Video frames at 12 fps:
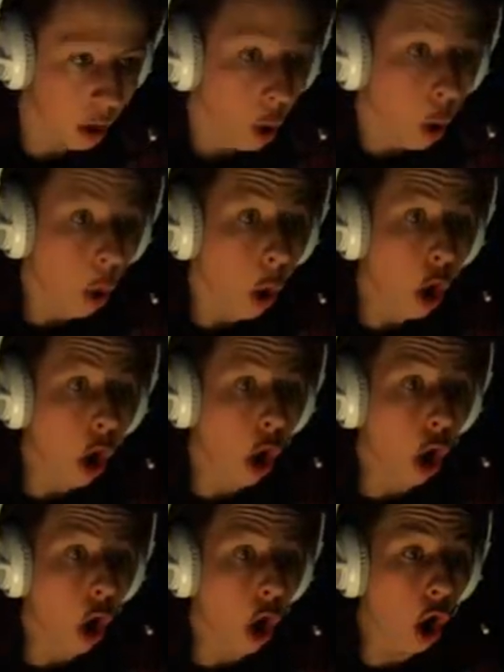
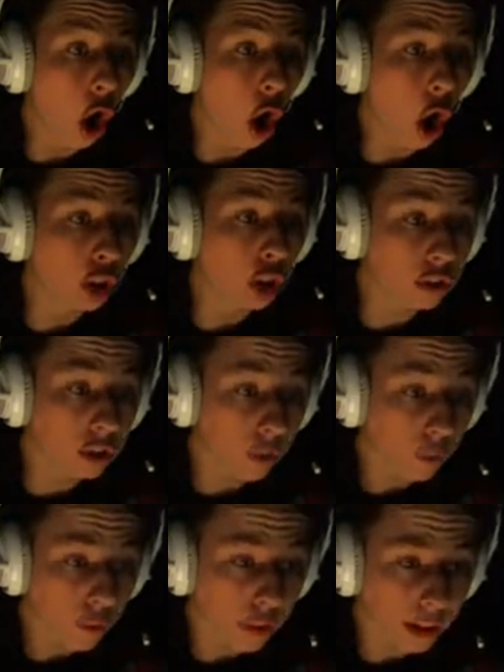Oh, so
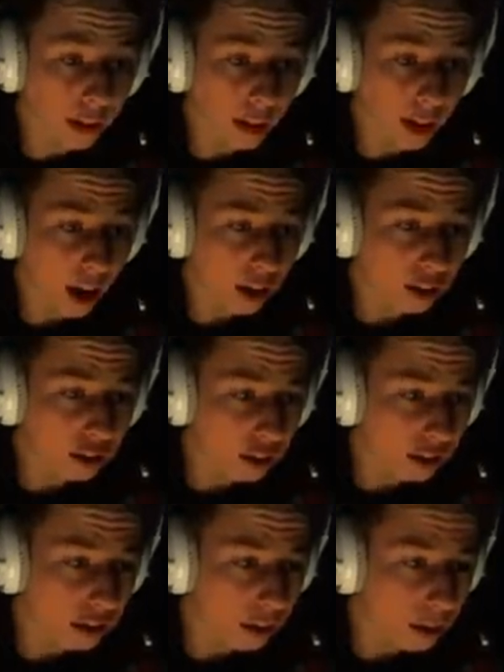freaking
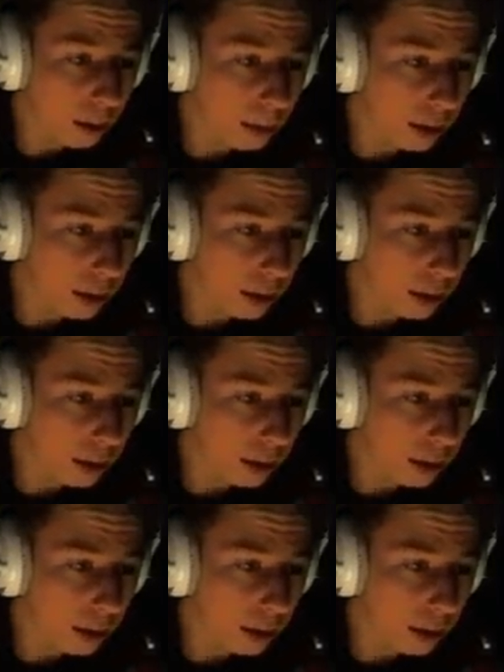awesome!